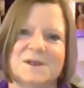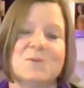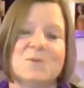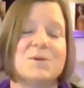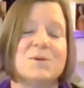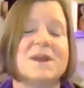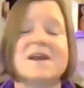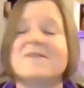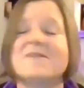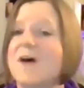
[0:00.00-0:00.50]

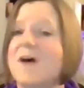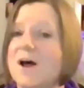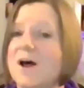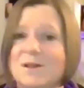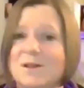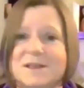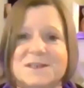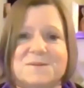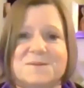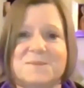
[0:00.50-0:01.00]
We have
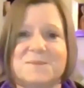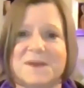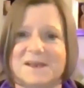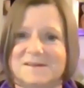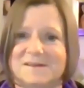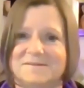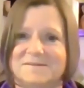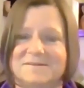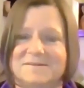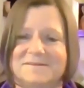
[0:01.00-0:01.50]
always
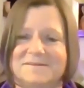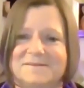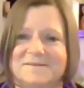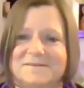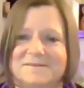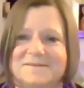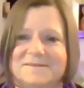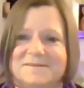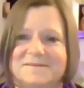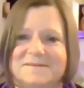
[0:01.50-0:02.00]
been
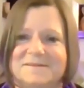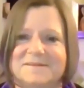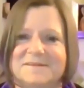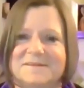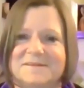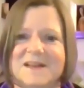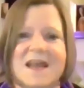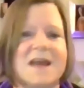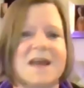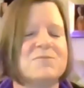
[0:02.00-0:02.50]

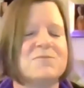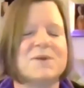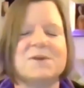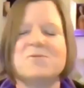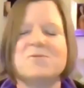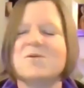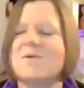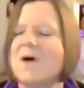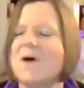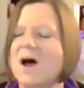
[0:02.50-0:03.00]
and we
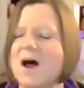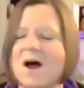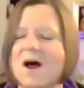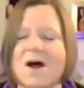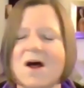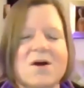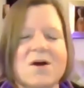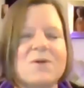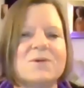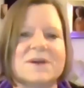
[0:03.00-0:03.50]
will
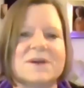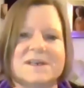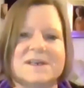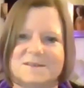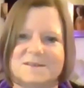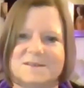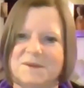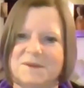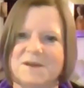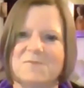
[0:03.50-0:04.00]

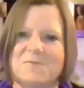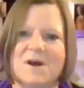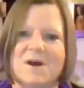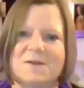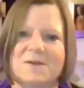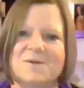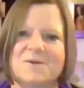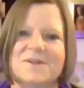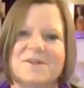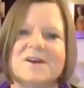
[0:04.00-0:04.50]
always be
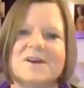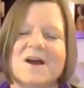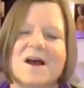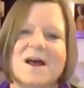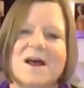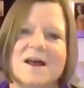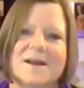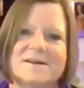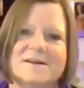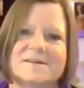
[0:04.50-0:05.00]
one with
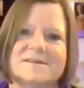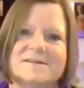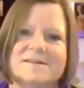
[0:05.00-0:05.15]
God.